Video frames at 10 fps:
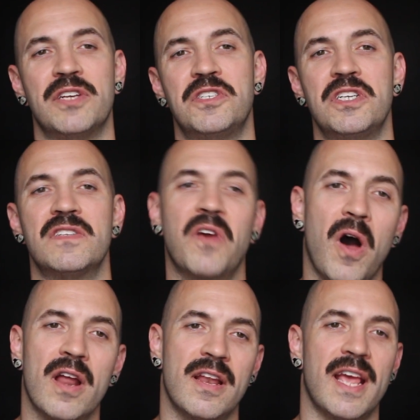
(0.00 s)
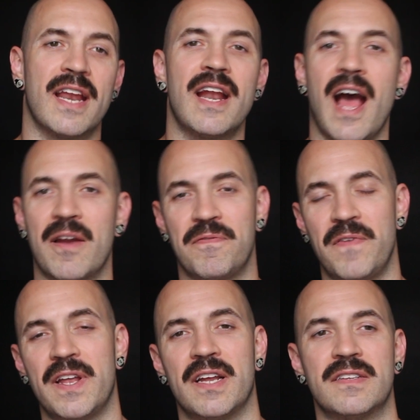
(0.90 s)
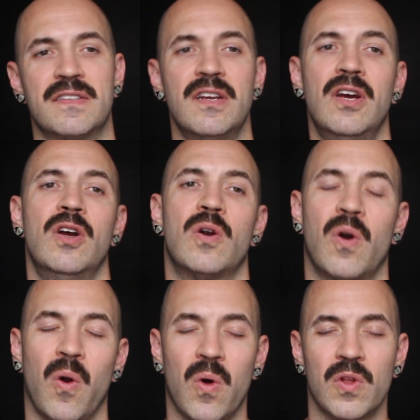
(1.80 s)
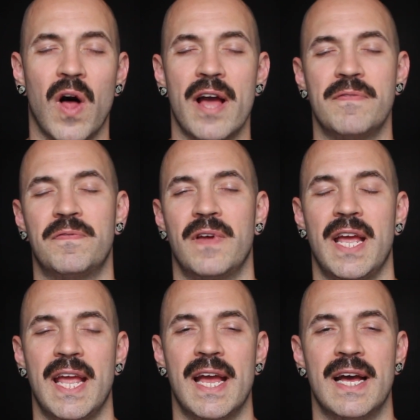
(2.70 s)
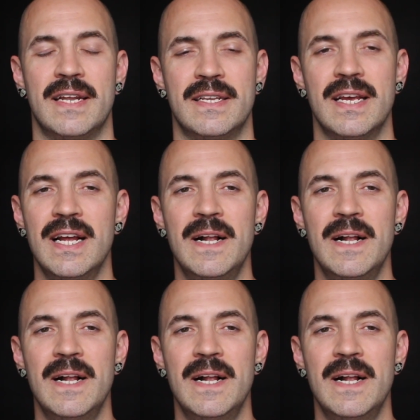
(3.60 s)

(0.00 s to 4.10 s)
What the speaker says: and she's gone in and out of fitness her whole life. And